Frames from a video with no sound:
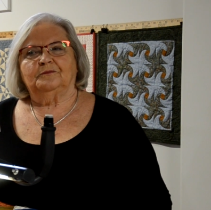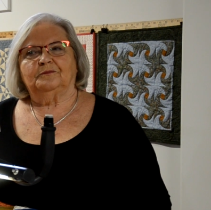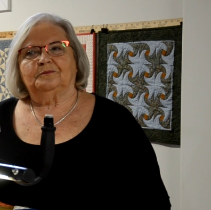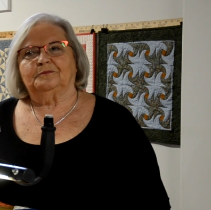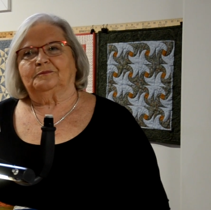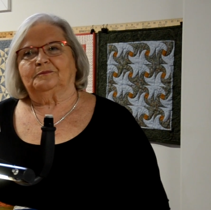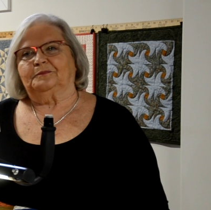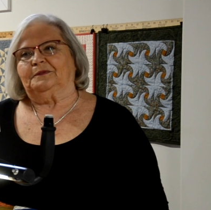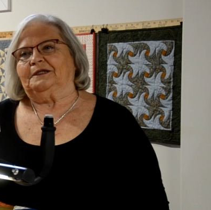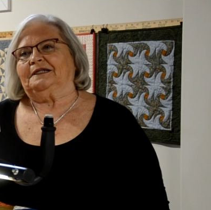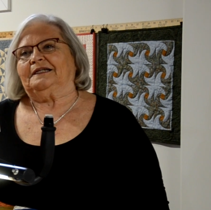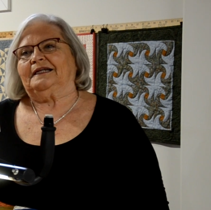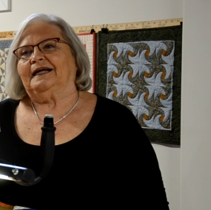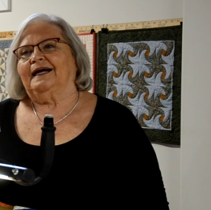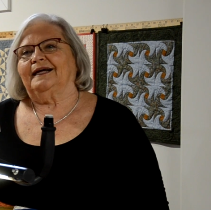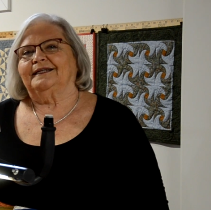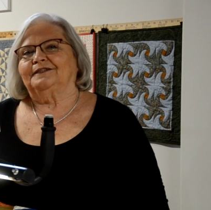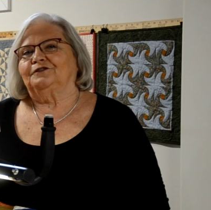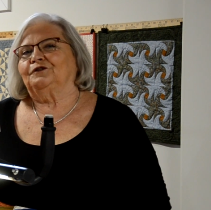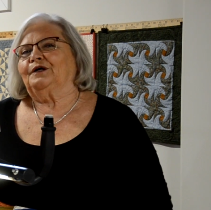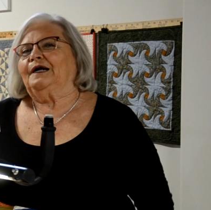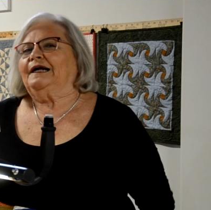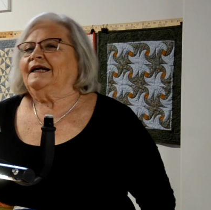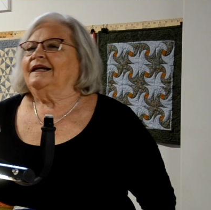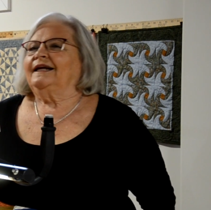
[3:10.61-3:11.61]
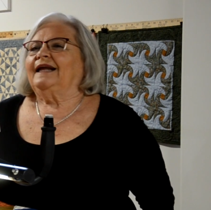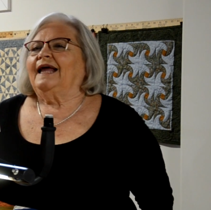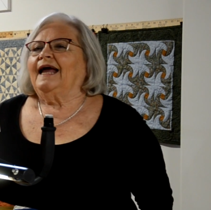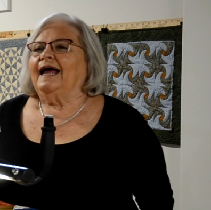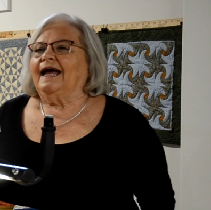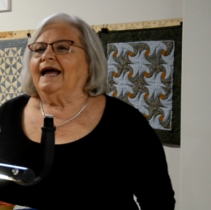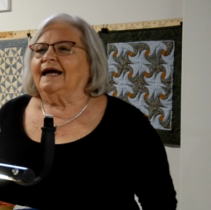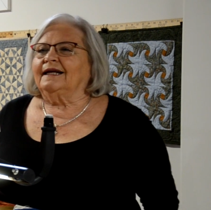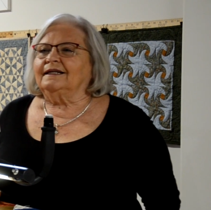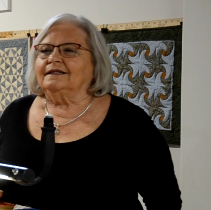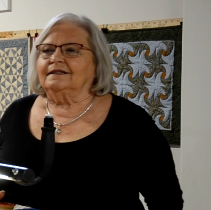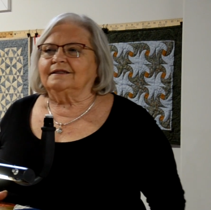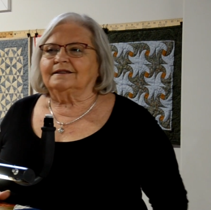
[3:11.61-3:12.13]
but I try and
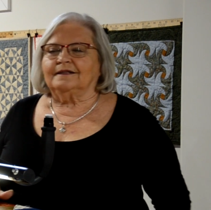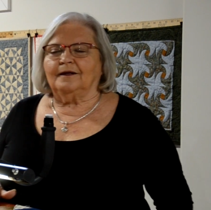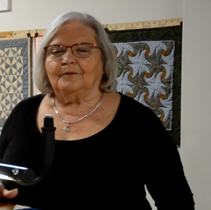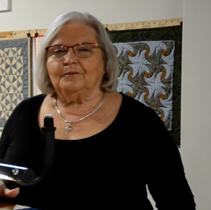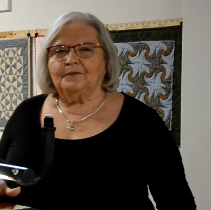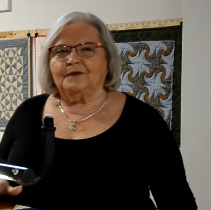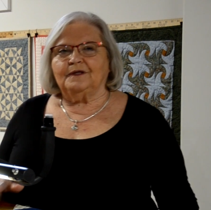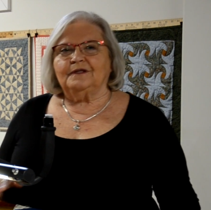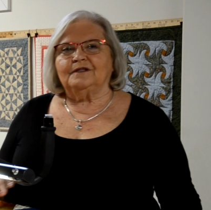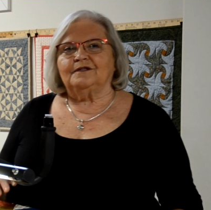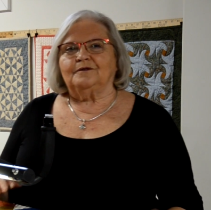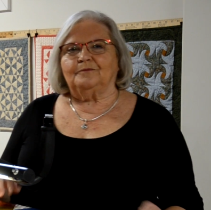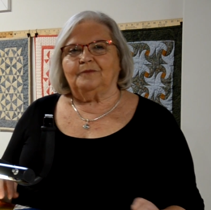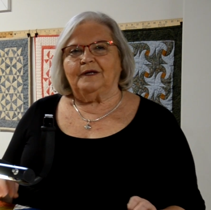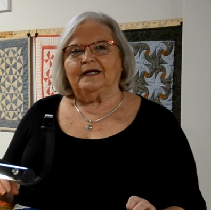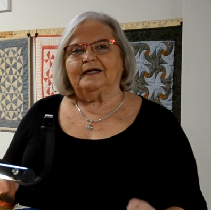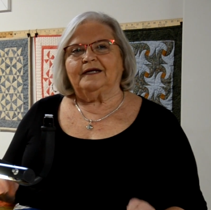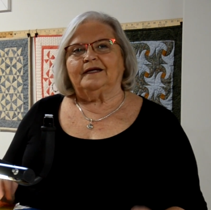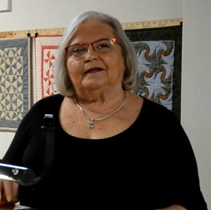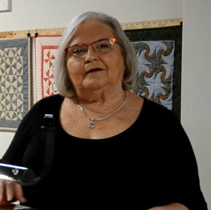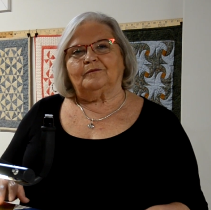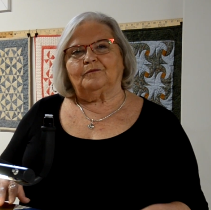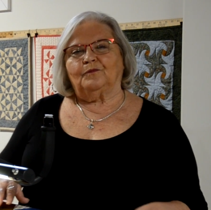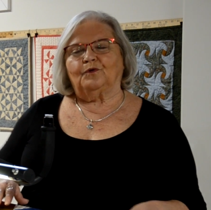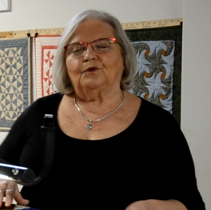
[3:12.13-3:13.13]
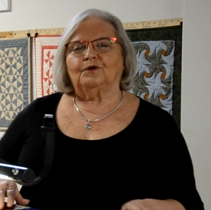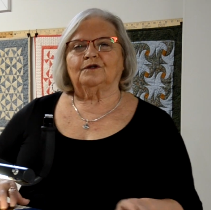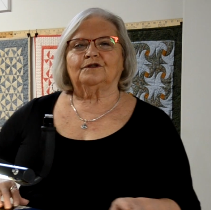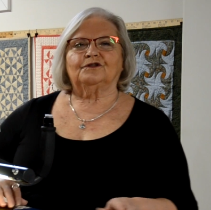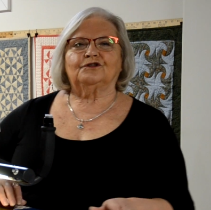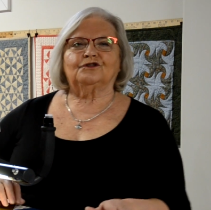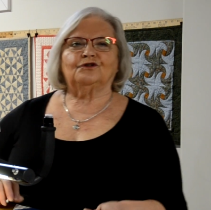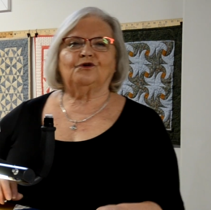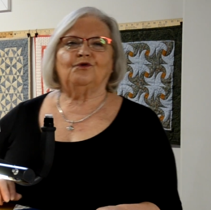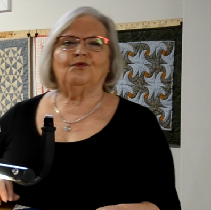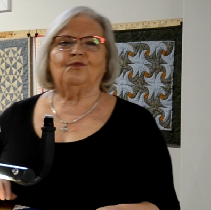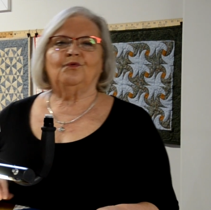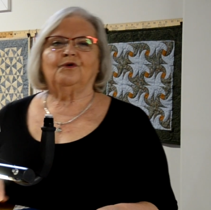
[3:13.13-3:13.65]
add something to make it more
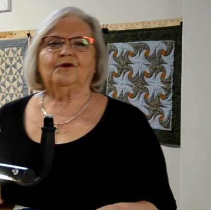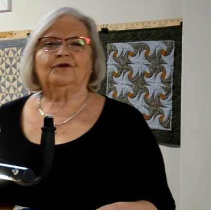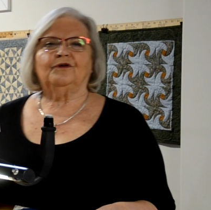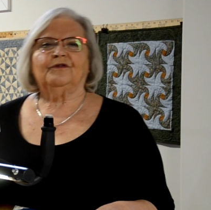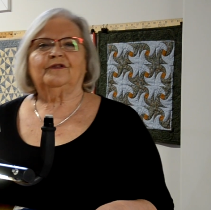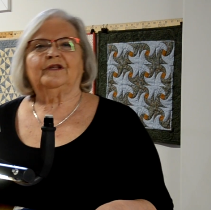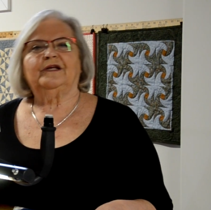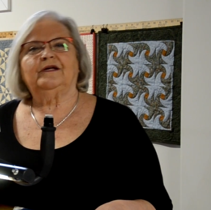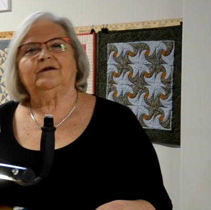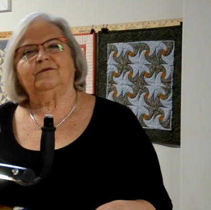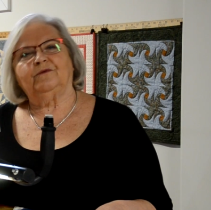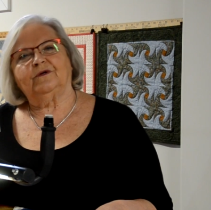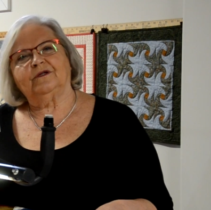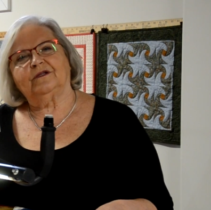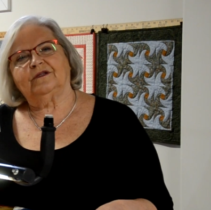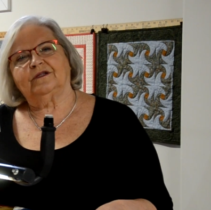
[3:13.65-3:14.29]
show worthy with the